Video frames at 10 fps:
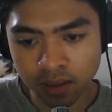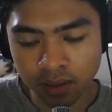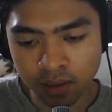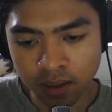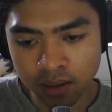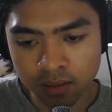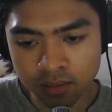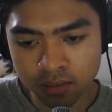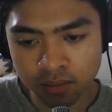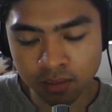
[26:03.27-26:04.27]
Then
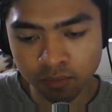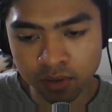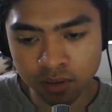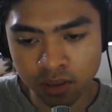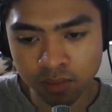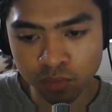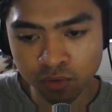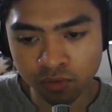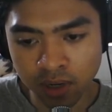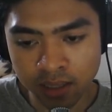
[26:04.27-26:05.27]
else we're just gonna
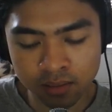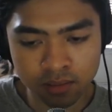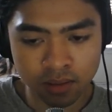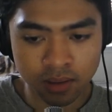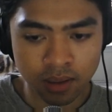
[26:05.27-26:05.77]
move right